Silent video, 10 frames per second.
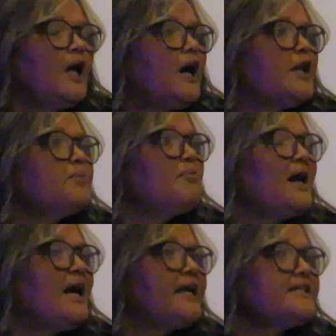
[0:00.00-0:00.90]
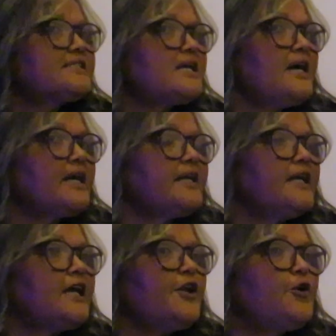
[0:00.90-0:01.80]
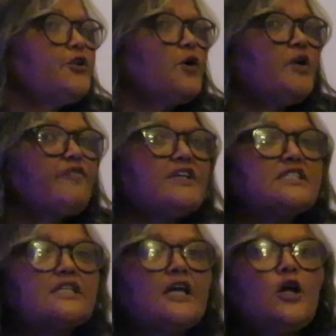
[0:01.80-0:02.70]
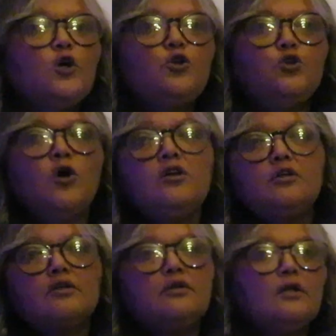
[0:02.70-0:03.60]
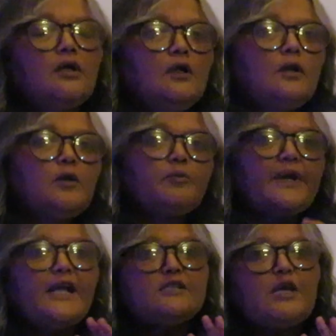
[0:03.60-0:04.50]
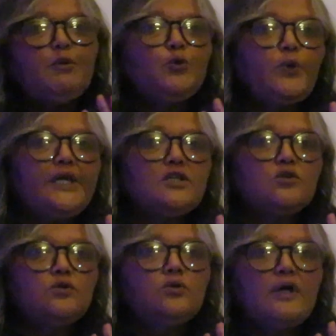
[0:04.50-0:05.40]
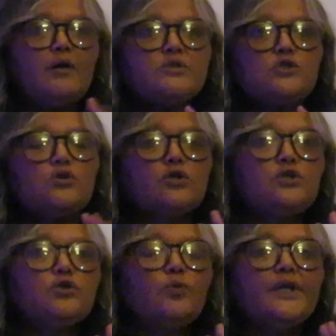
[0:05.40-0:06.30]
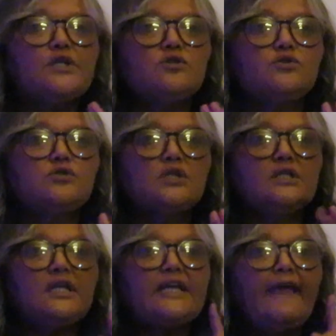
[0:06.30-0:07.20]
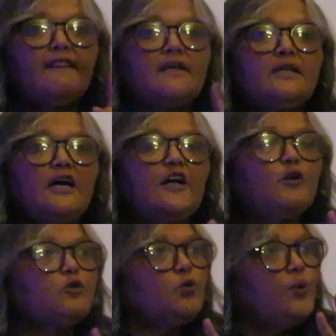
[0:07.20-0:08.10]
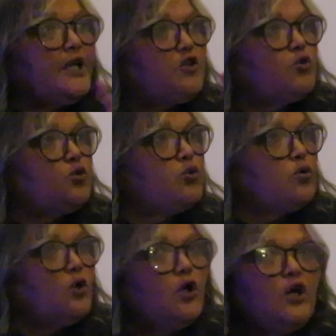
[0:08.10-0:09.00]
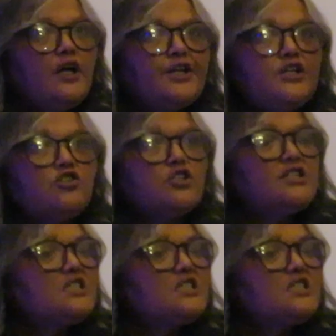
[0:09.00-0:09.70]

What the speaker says: At maak die saak, ek kan onthou, ek was jong. Praat saam met week 2. I was talking to week 2's in Captain High, to week 2 region